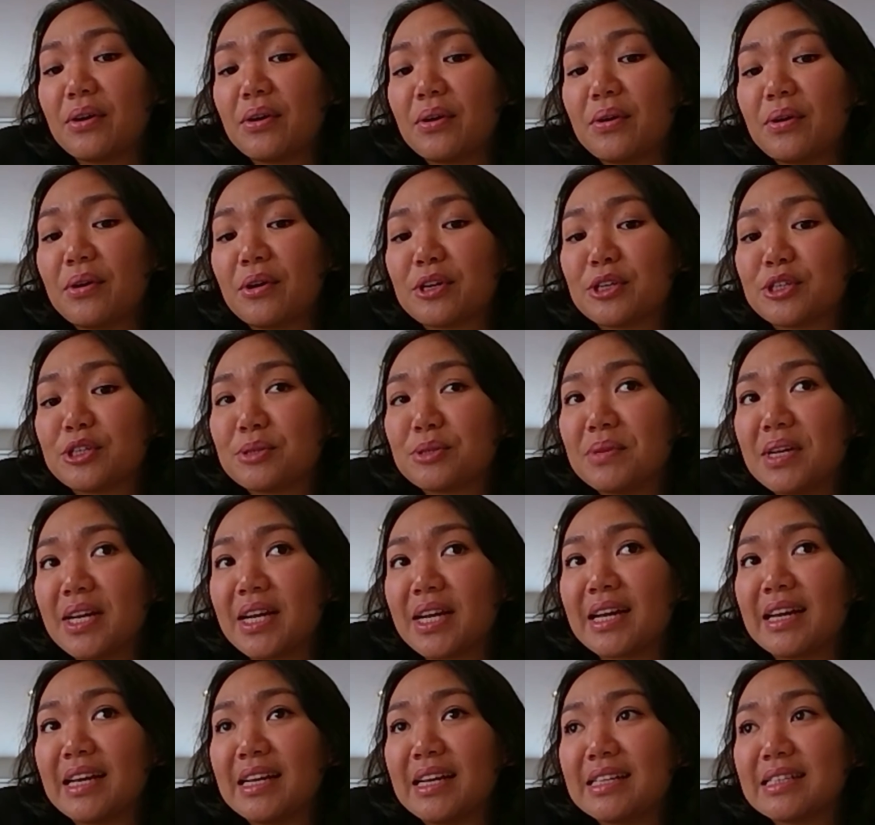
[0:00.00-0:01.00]
Or should be a
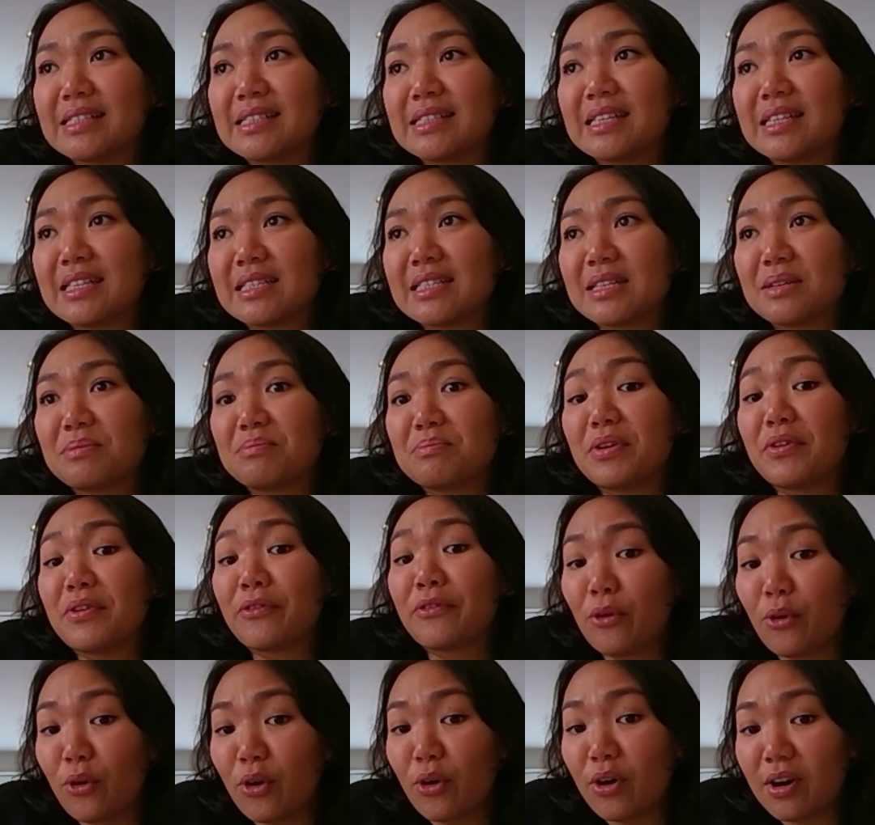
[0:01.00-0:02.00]
Canadian citizen
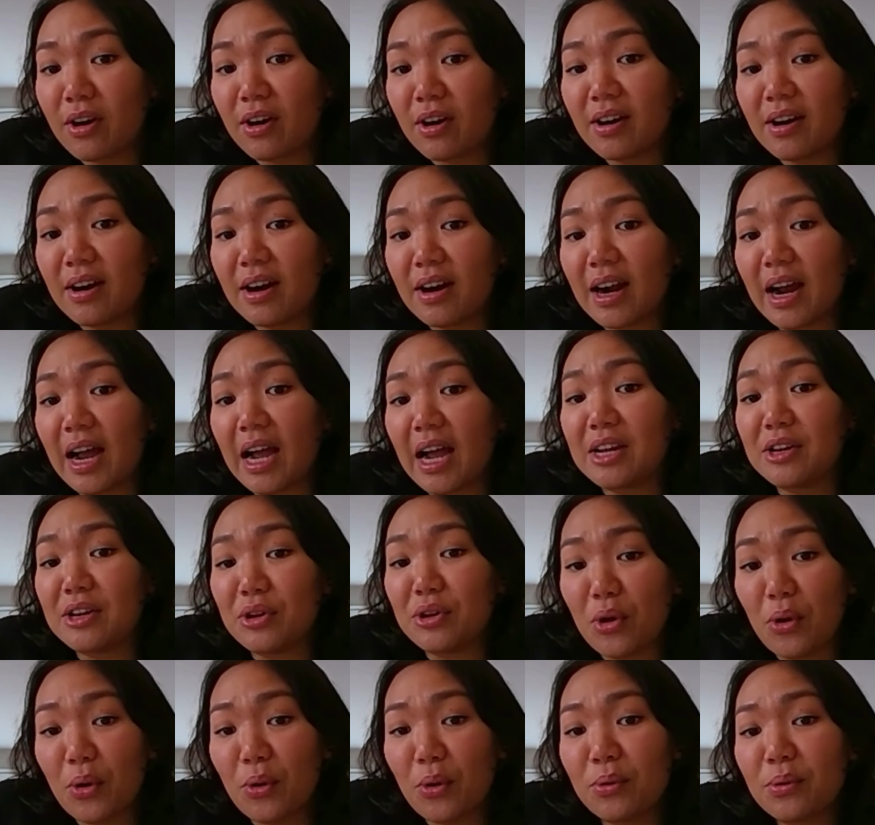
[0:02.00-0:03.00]
before I
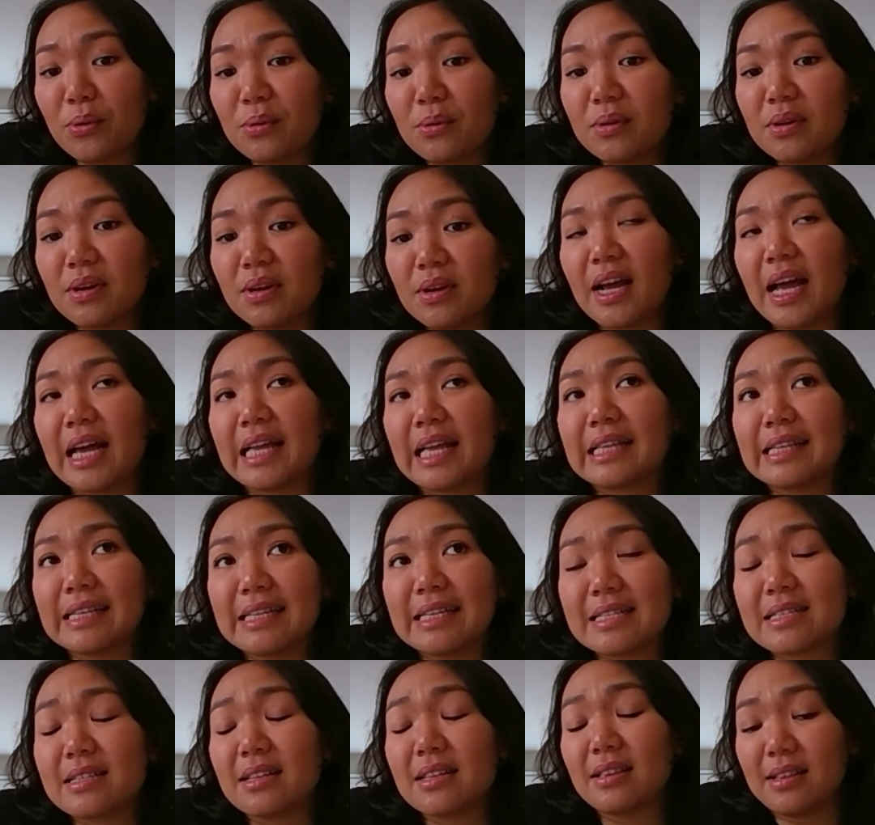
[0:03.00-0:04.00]
know at
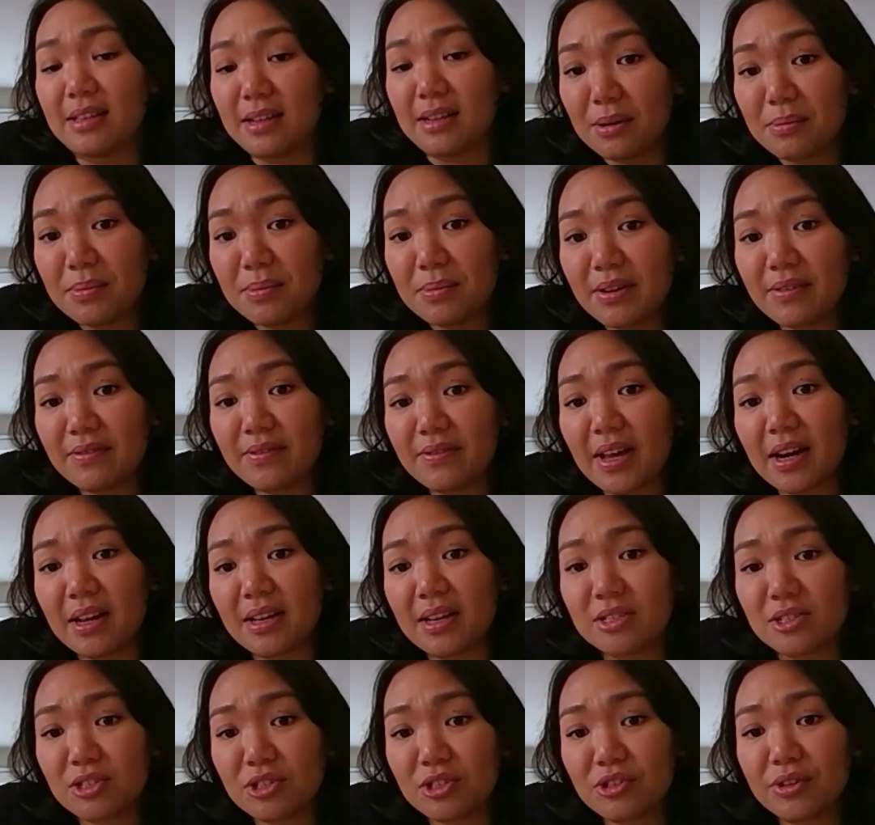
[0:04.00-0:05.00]
least a little bit of that
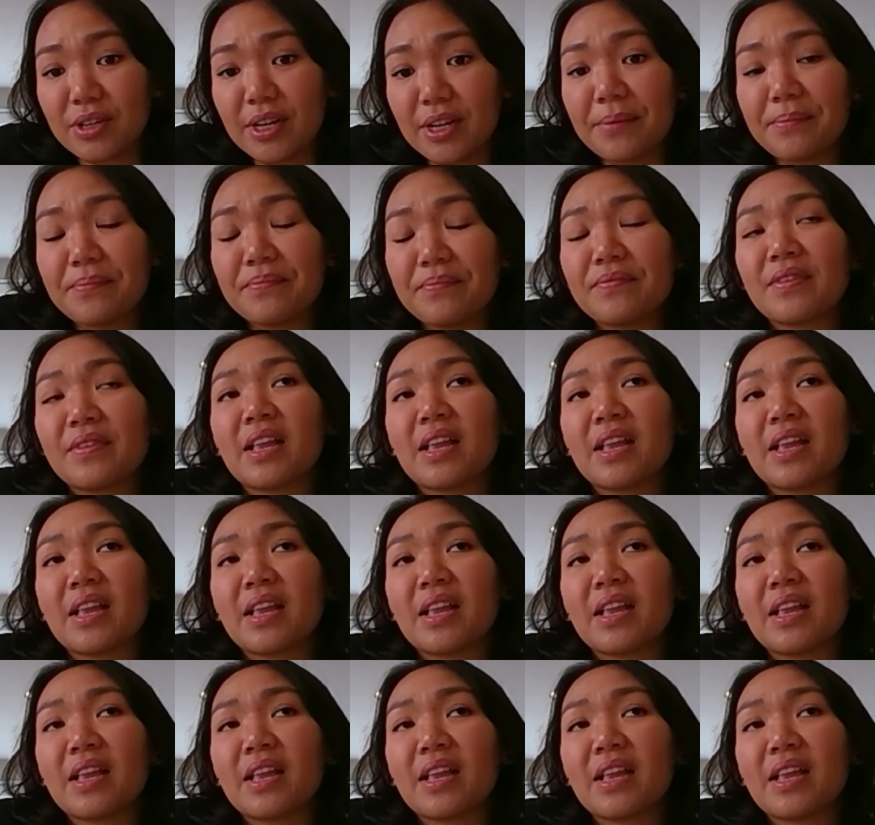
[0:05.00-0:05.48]
history.